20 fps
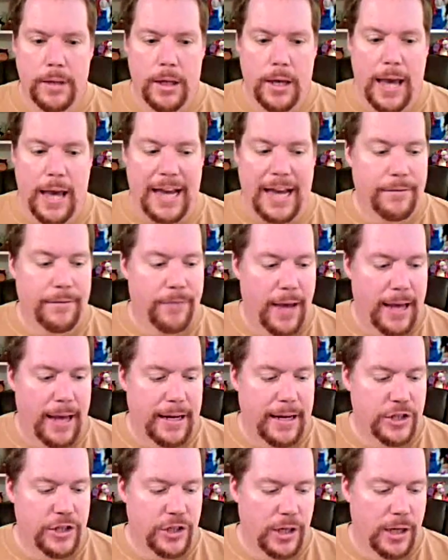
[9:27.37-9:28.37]
An
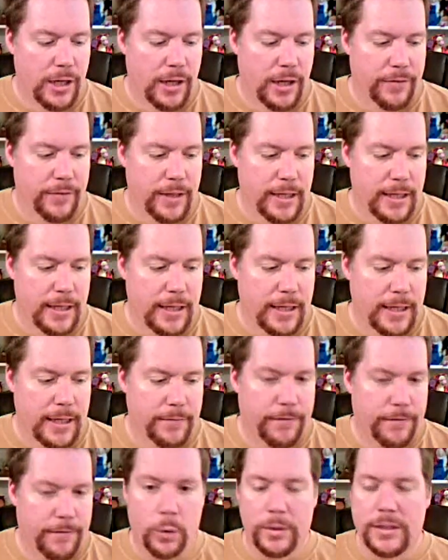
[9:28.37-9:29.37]
advantage of the
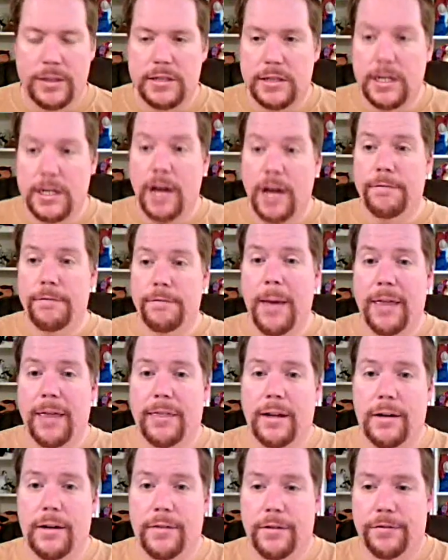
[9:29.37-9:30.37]
fold and stuff
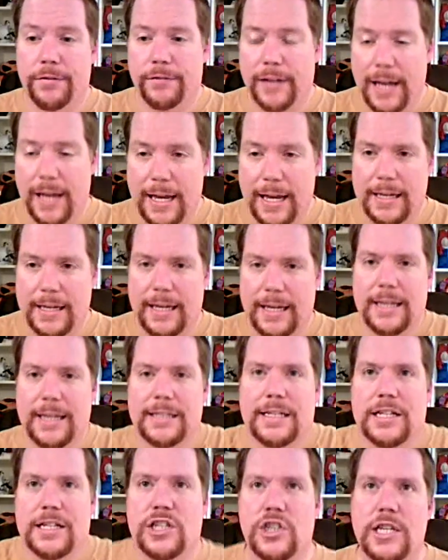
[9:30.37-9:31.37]
method of the flake
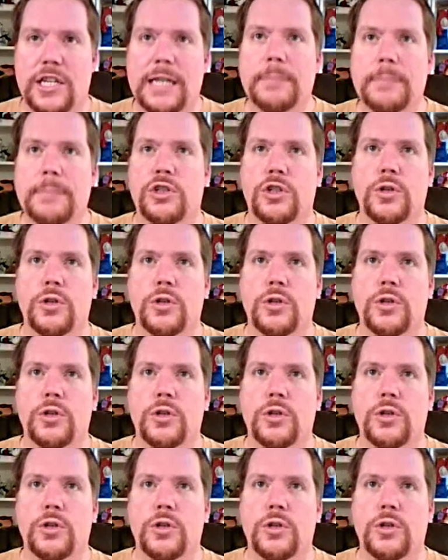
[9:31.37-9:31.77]
is it seems